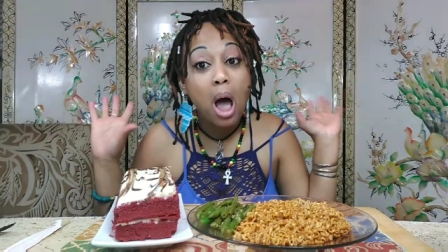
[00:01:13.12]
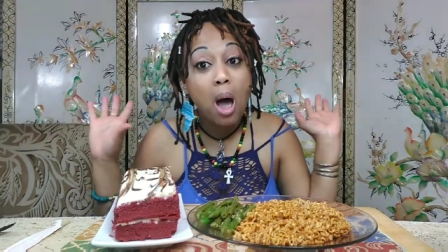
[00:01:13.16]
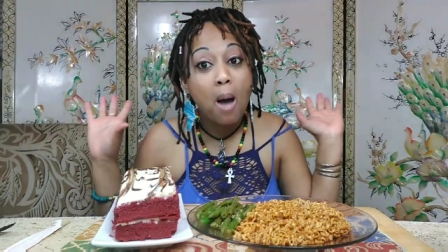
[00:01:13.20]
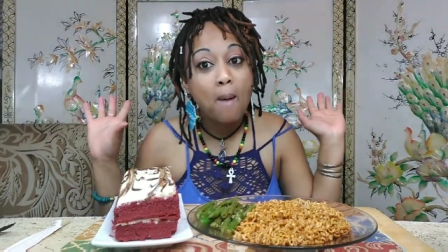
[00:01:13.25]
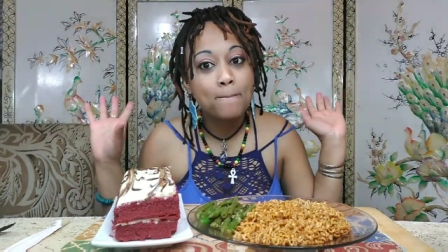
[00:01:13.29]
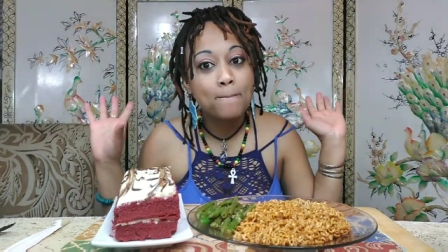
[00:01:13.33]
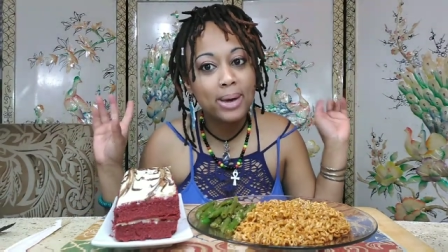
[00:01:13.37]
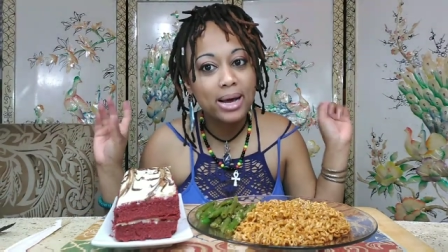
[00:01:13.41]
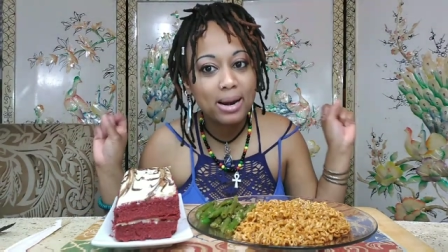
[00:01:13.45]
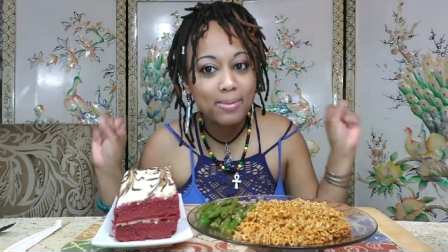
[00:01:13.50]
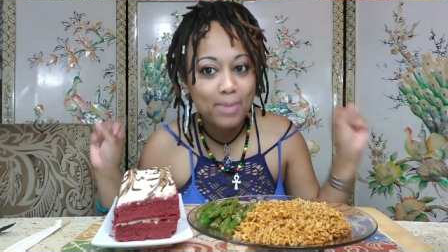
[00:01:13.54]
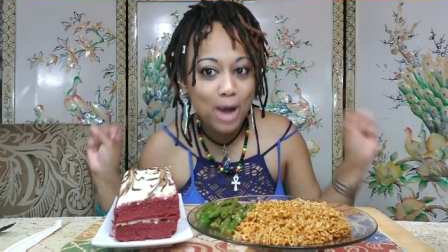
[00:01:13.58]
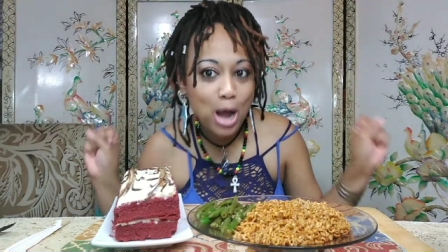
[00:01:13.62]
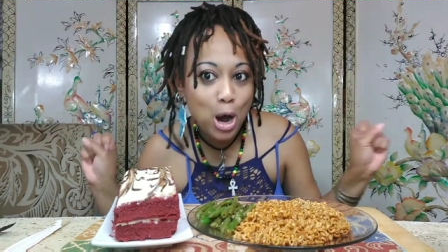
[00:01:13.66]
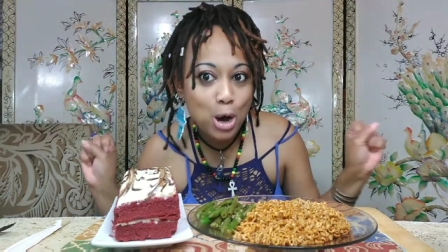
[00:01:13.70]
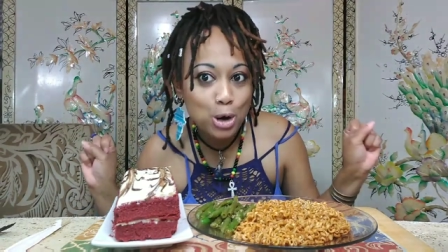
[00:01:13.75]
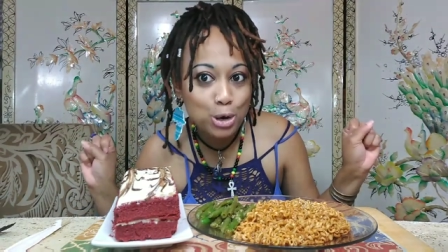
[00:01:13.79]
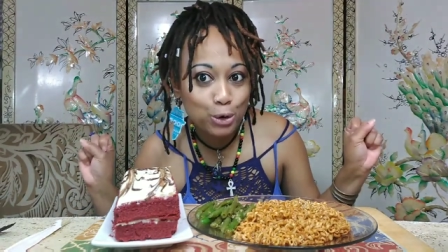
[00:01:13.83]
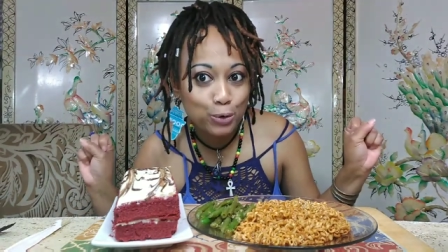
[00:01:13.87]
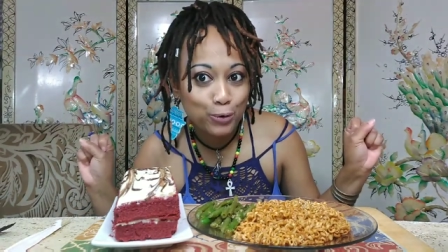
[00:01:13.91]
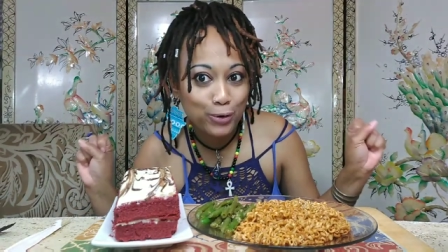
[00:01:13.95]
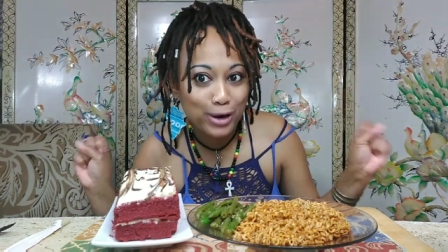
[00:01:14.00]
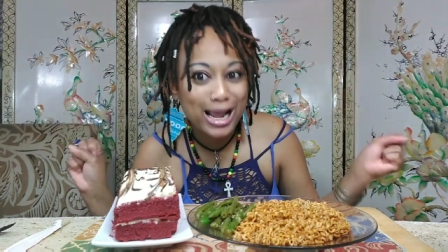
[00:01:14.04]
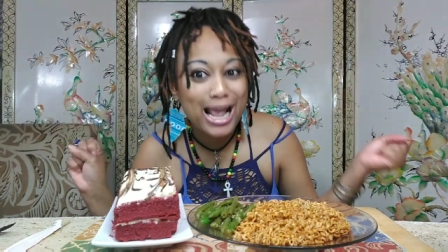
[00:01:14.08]
But I'm
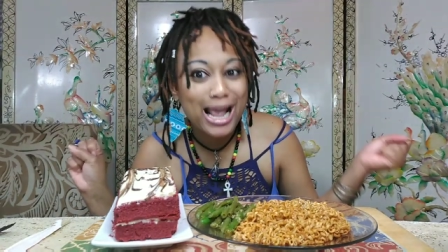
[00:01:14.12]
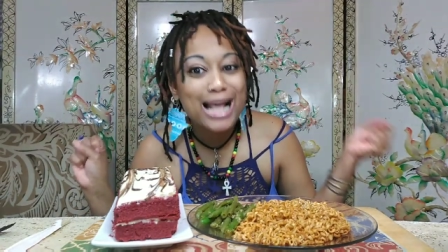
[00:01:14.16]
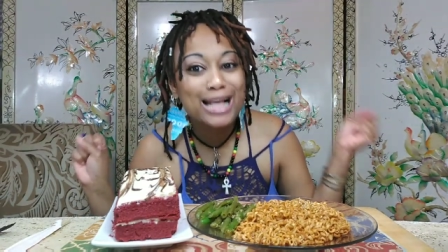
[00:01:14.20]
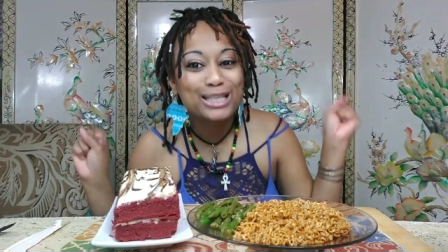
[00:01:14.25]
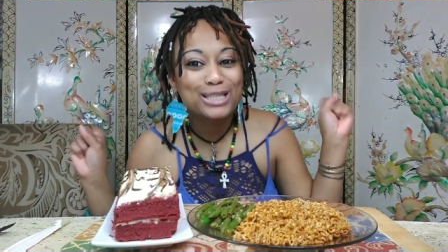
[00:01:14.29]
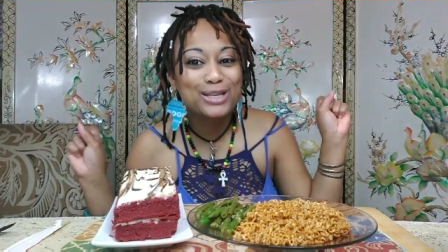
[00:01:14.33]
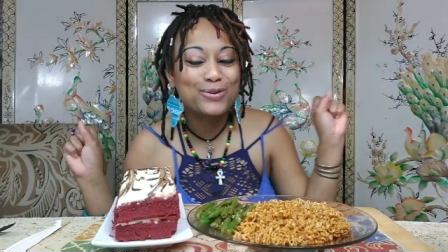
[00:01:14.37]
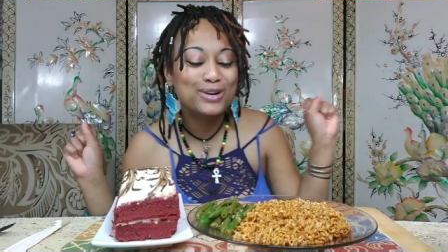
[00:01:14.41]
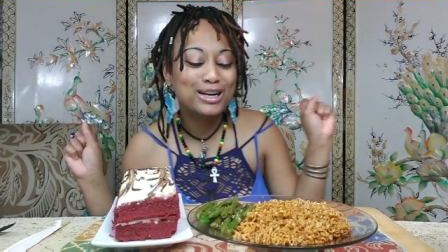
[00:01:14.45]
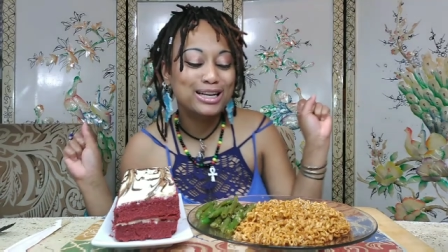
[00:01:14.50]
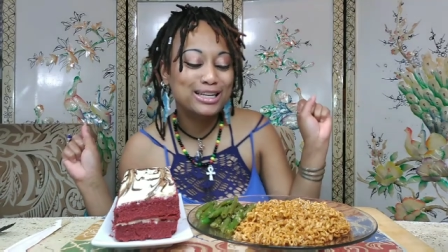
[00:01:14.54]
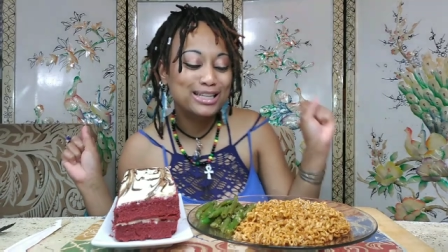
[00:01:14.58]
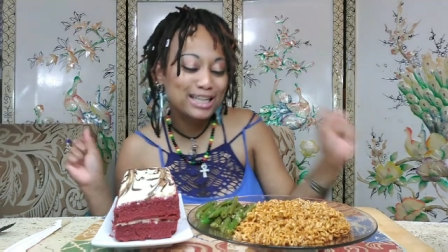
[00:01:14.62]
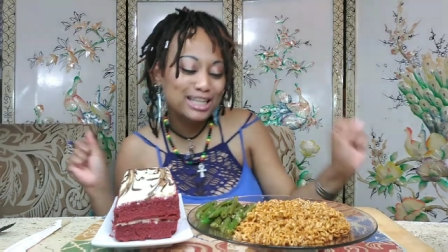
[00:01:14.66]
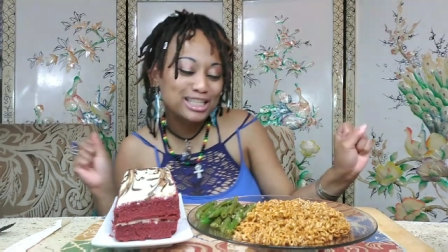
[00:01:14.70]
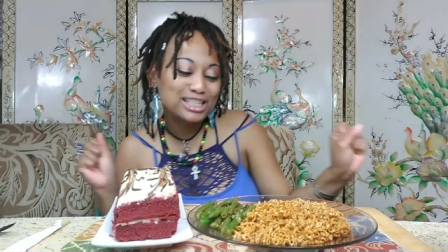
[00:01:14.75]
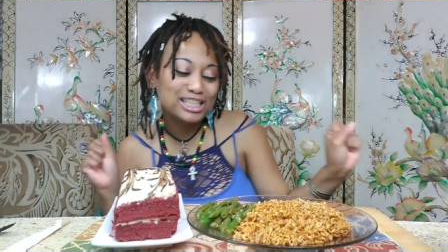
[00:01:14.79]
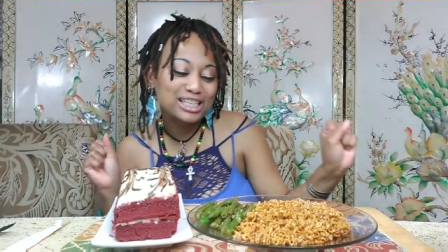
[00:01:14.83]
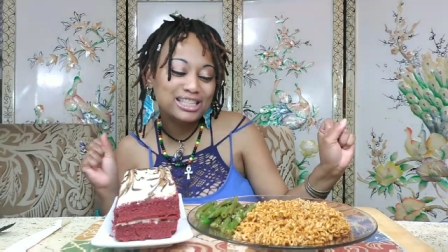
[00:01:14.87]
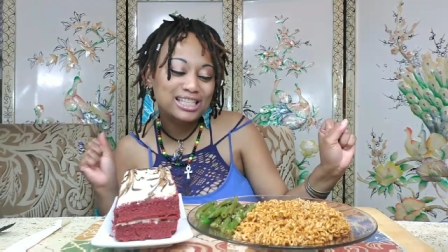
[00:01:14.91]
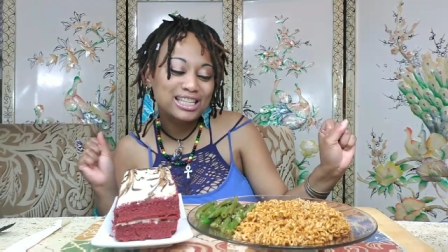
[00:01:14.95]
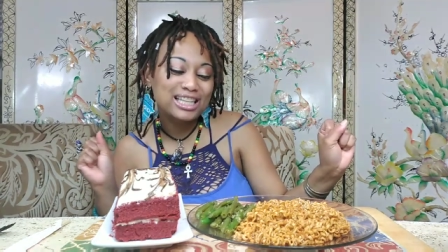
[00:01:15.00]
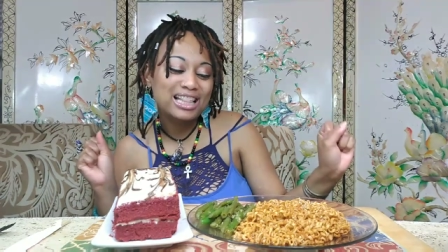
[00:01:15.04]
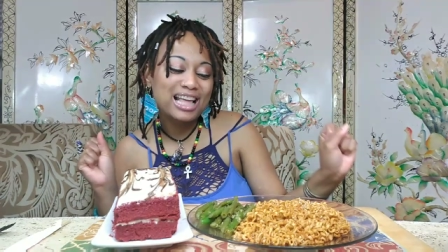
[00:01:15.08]
hungry. So in
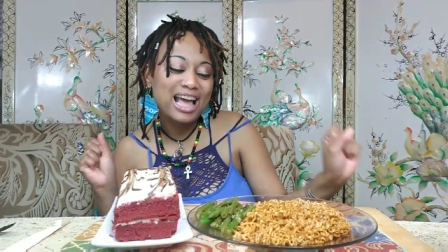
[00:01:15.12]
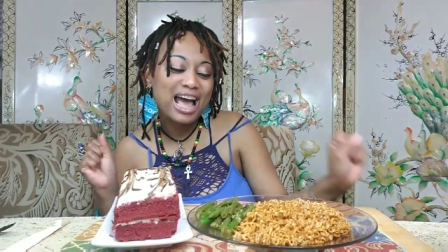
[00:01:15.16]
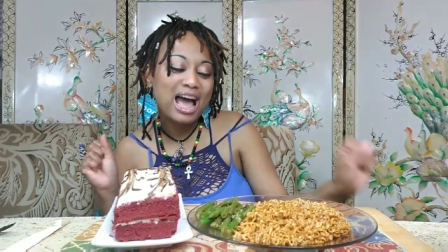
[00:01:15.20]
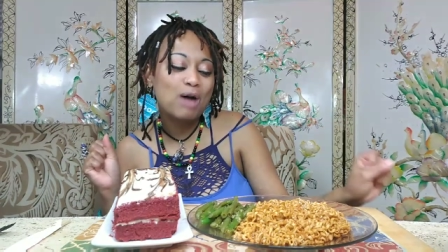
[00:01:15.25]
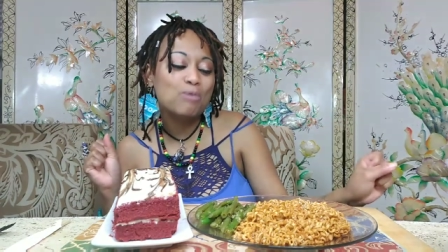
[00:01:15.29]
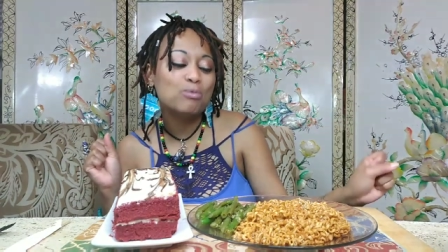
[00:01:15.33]
addition to that,